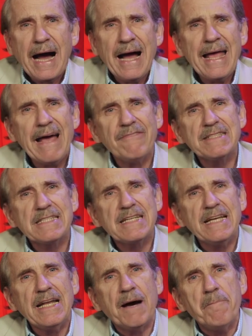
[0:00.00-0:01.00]
I haven't
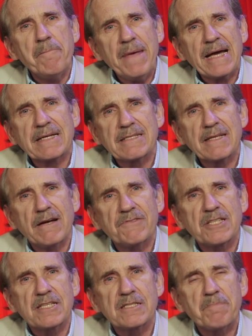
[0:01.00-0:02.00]
seen a mix of
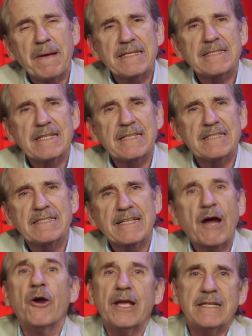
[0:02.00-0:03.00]
suspense and
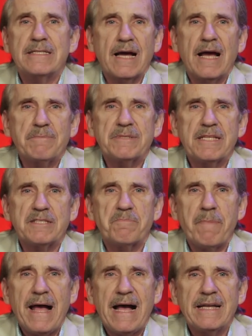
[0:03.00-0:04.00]
stereotypes this
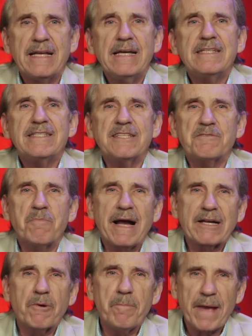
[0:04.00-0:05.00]
bad since
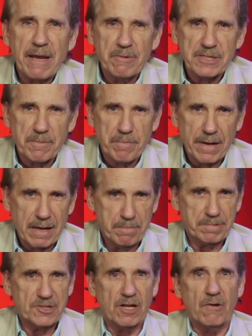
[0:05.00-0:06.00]
Michael Bay was a
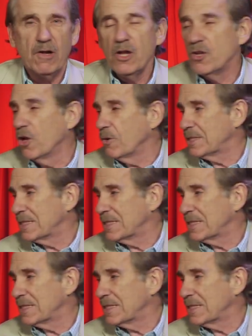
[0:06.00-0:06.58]
pup, so No